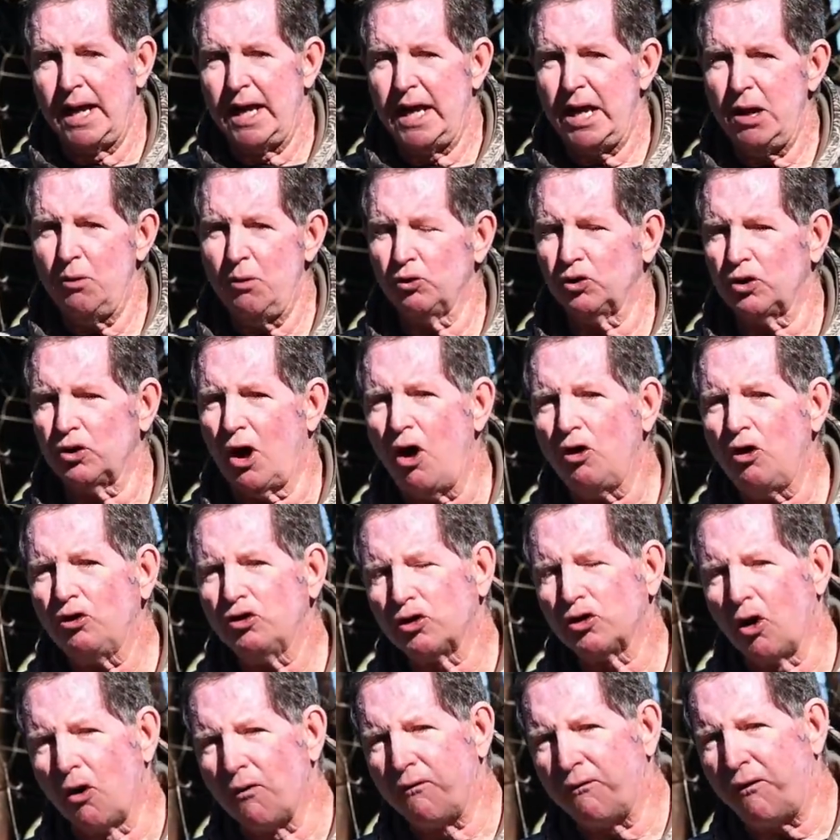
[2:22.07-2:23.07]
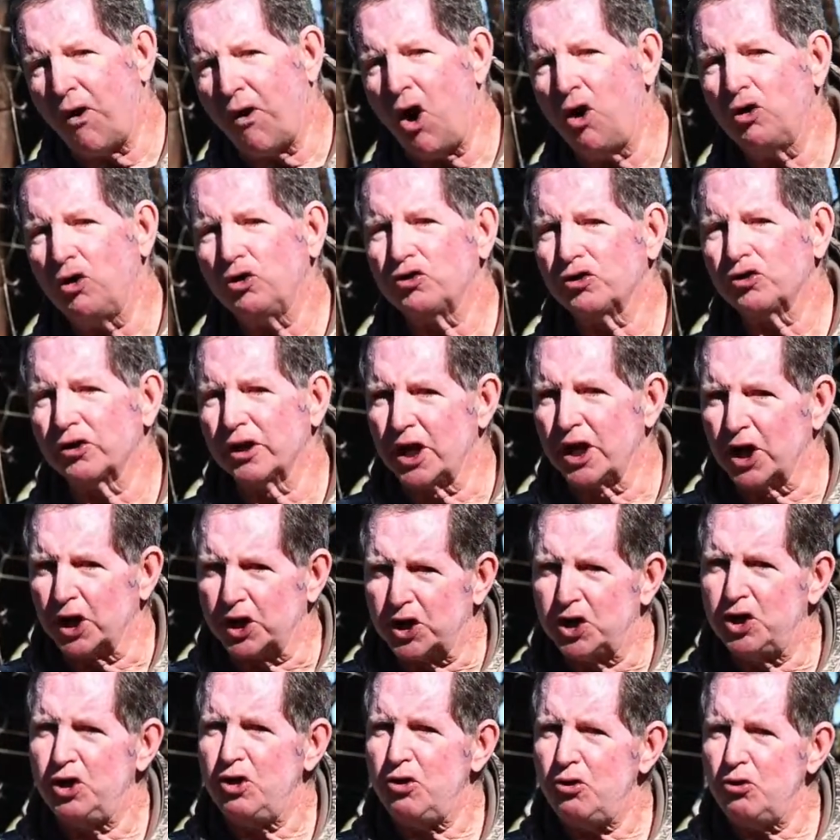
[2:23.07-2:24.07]
He was also falsely
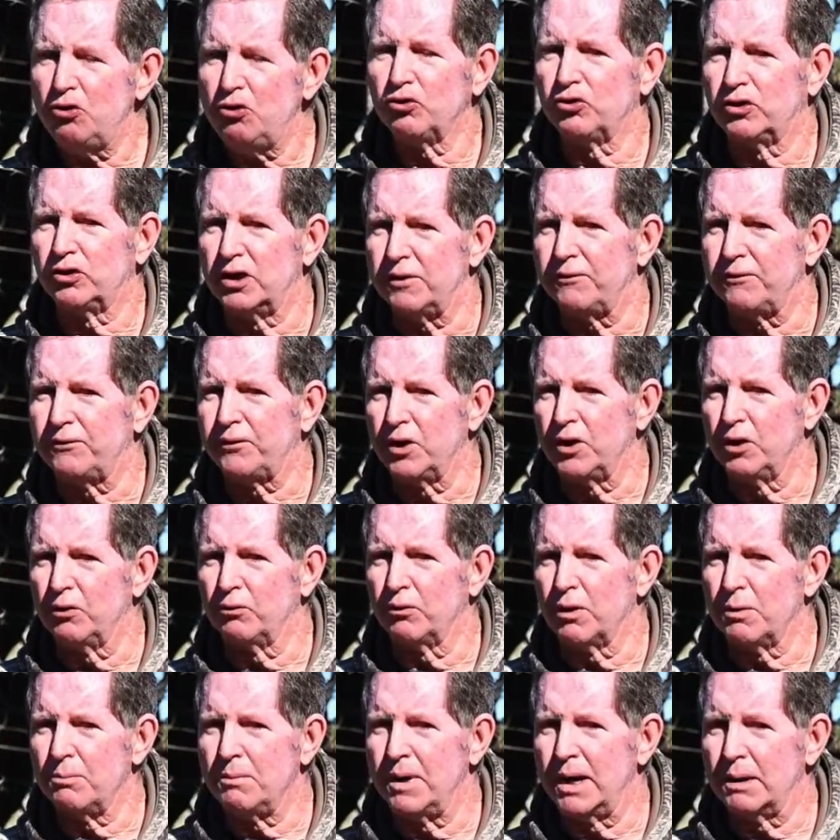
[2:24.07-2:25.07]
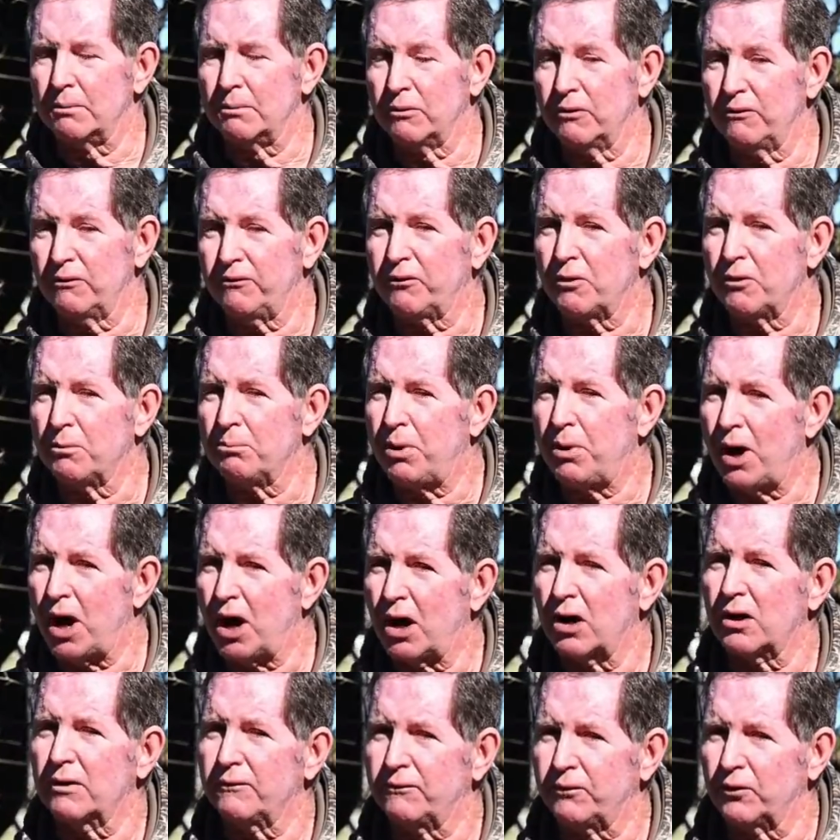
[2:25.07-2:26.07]
accused, if you remember, from
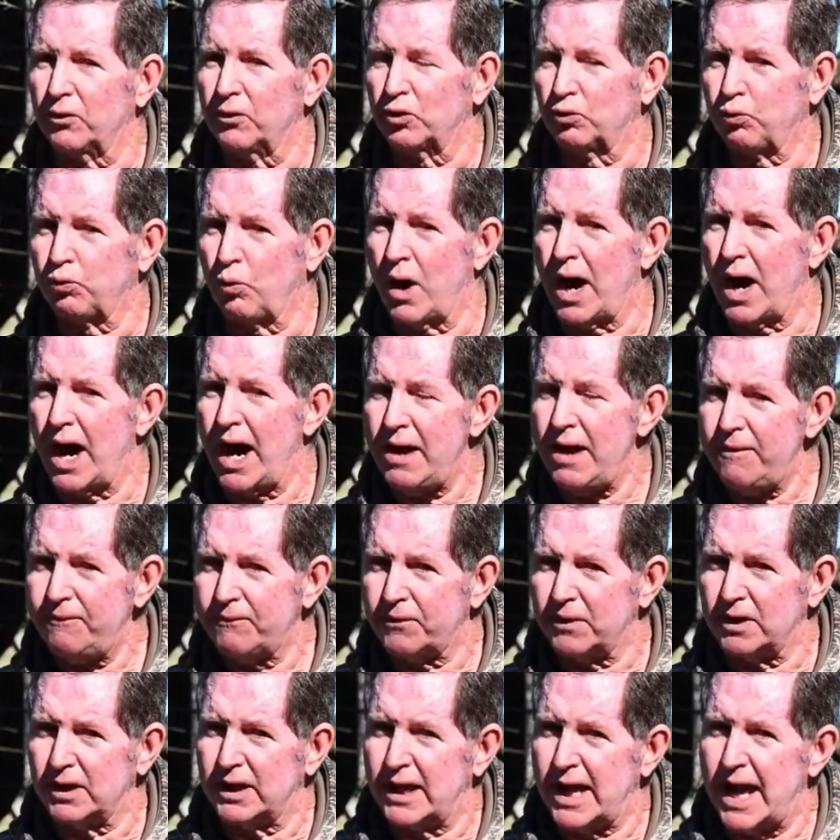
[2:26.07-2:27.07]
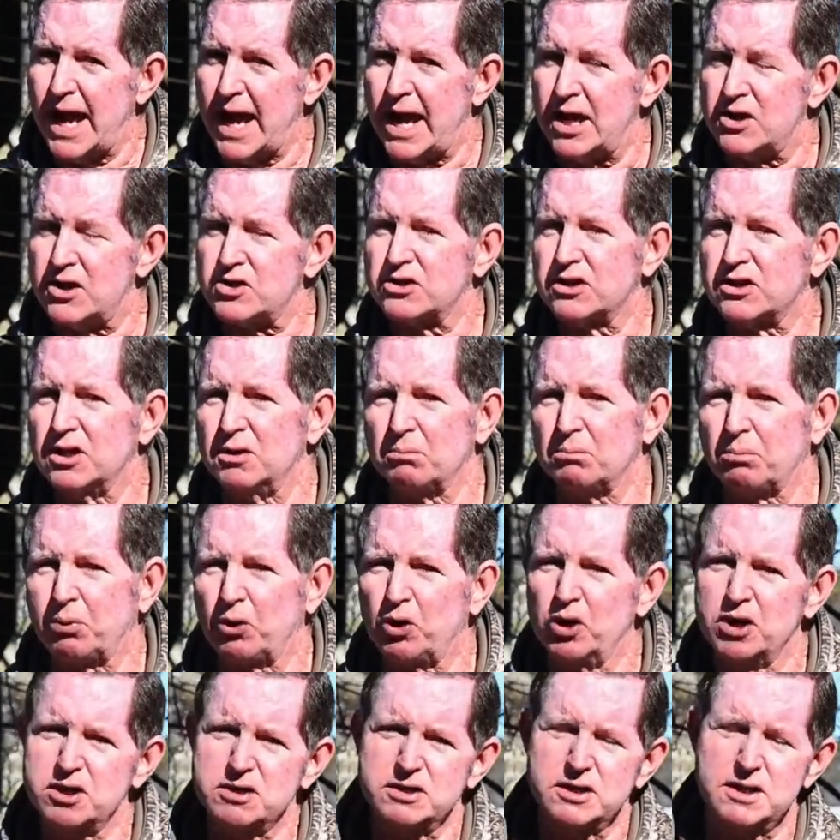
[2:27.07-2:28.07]
Potiphar's wife and cast in
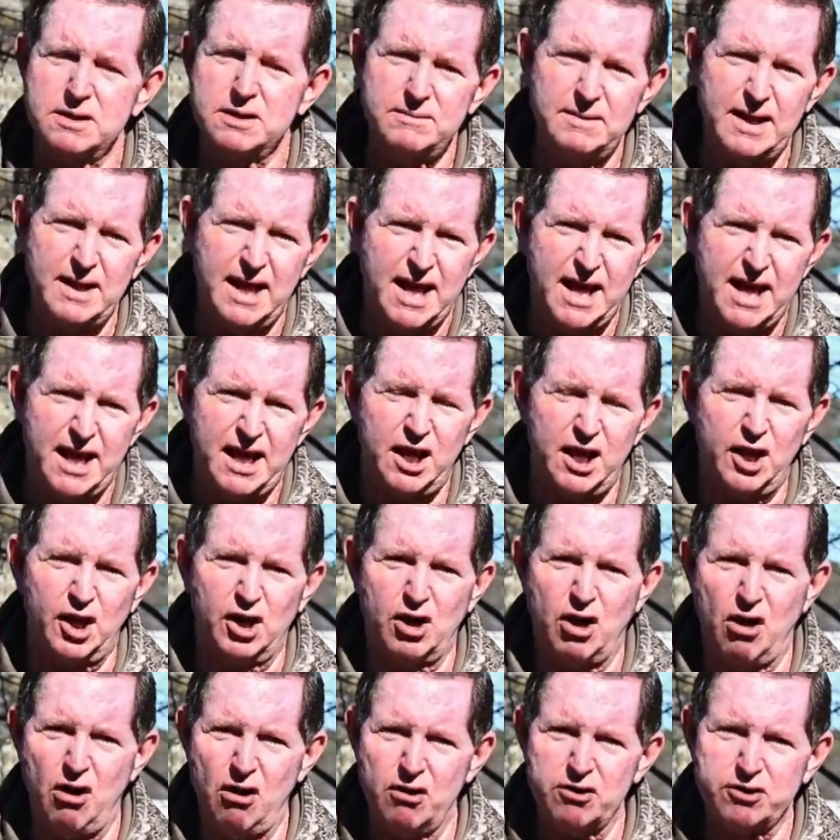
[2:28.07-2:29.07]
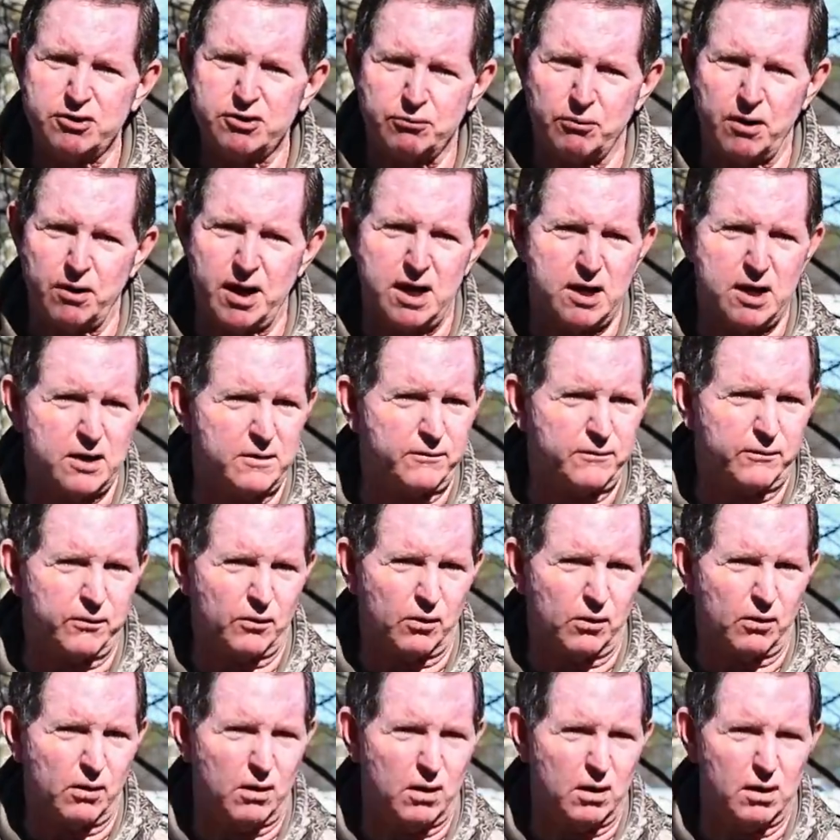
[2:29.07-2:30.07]
prison, incarcerated
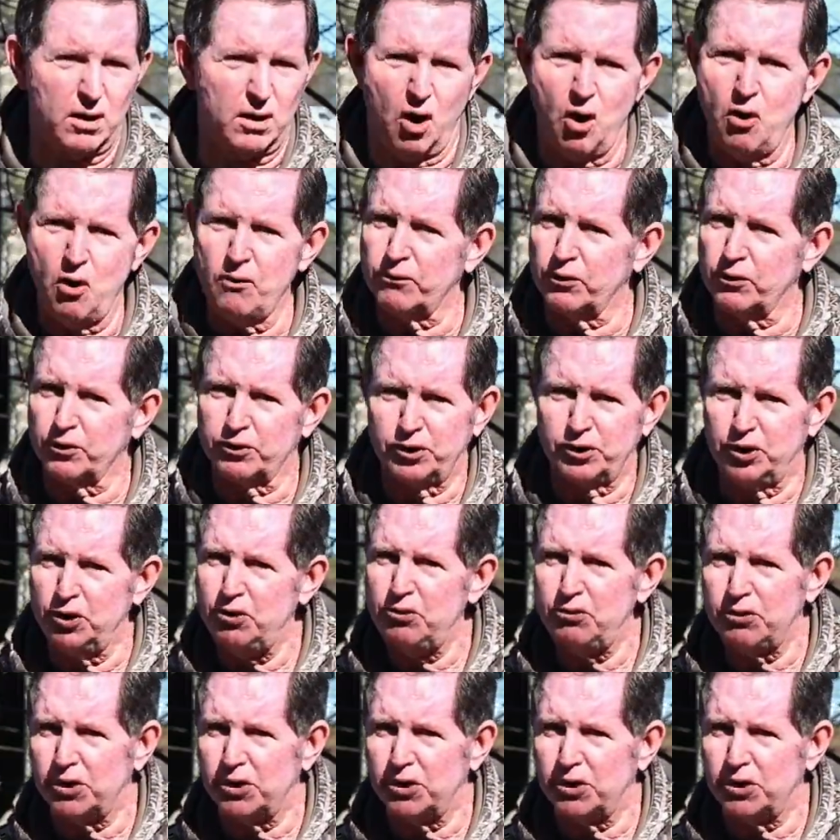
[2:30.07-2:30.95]
for over 2